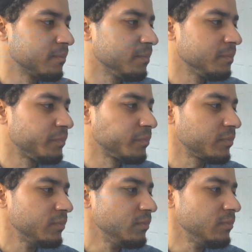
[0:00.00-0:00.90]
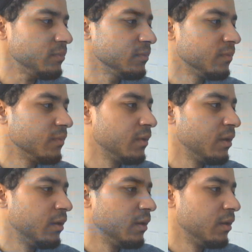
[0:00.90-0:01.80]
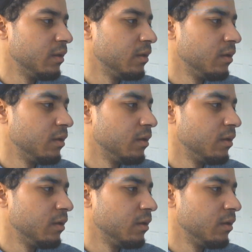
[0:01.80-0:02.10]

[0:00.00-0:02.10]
(no one is talking)